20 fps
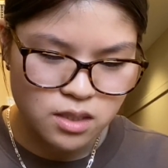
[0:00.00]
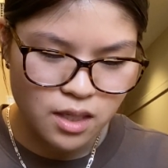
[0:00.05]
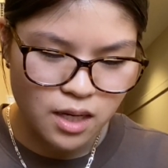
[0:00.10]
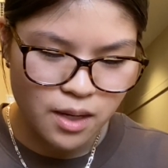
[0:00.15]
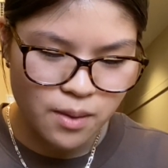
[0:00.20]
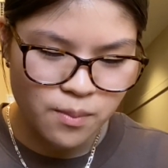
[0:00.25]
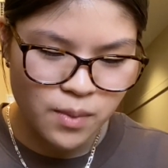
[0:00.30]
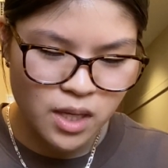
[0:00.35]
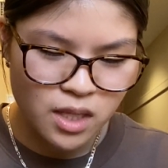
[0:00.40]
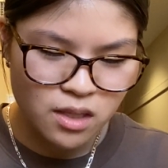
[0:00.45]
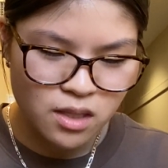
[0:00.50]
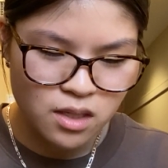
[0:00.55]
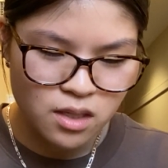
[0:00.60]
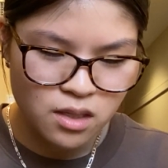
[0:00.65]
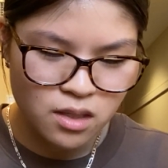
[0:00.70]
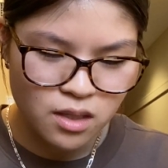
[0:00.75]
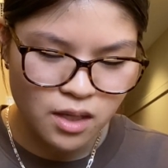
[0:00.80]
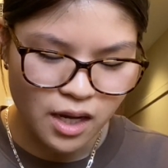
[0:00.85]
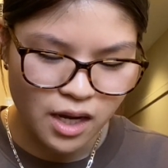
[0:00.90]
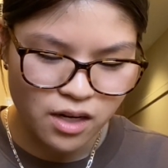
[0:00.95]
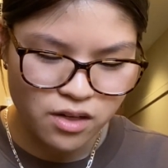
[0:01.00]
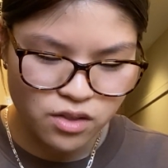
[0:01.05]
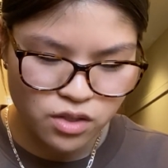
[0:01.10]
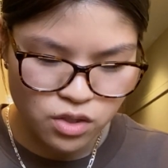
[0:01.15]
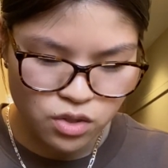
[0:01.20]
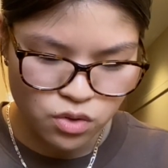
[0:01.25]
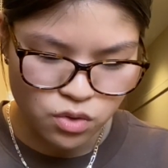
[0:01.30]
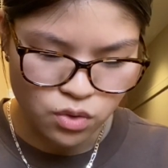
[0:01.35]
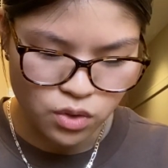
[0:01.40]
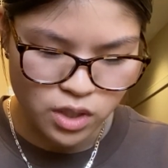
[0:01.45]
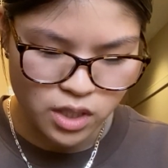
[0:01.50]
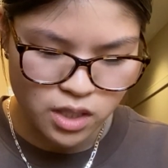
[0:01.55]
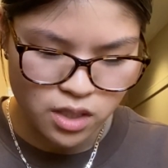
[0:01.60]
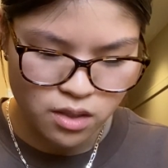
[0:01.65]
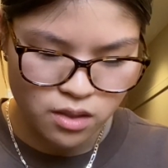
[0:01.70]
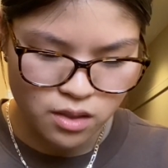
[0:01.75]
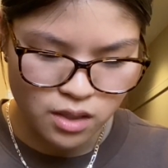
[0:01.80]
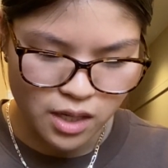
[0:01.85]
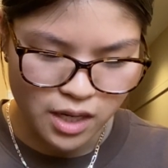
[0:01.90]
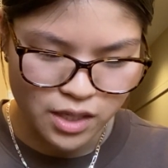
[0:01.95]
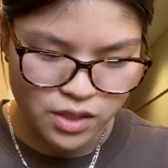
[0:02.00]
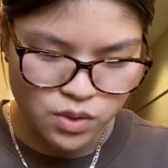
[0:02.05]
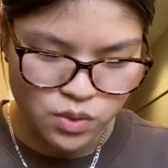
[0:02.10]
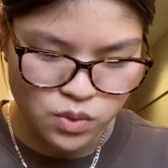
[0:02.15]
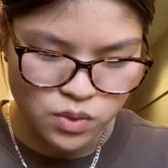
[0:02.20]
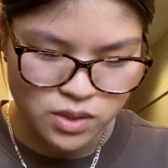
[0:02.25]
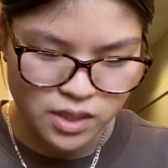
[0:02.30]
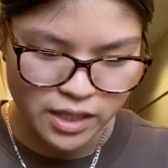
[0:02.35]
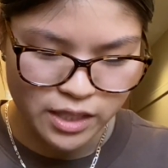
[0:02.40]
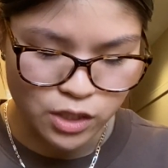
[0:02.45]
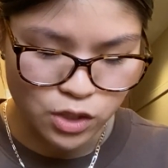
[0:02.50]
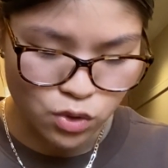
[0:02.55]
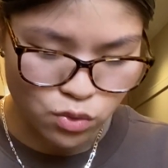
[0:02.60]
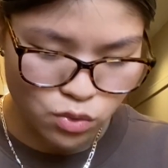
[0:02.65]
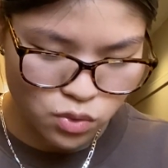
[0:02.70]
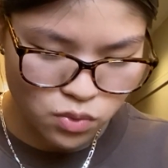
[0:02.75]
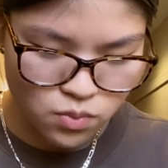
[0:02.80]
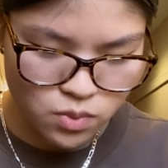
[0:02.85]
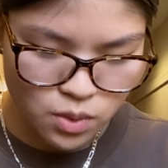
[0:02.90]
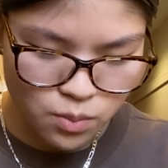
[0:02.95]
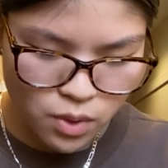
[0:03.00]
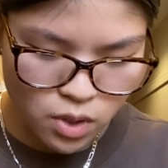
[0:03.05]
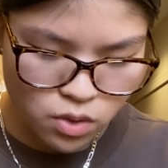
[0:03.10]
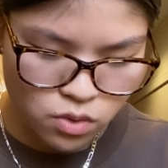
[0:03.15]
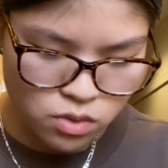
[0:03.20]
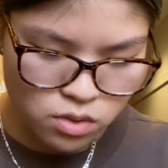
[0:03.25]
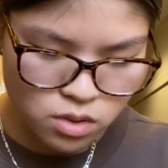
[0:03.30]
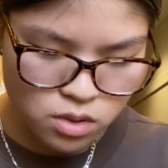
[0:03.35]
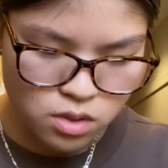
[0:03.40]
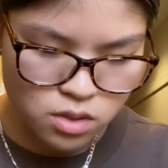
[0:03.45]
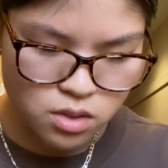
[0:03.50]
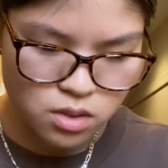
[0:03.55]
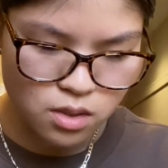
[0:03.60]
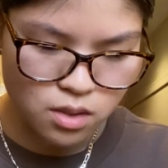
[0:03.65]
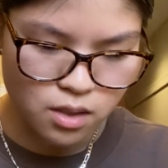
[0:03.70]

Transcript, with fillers: I mainly, out of the three, I use like YouTube the most.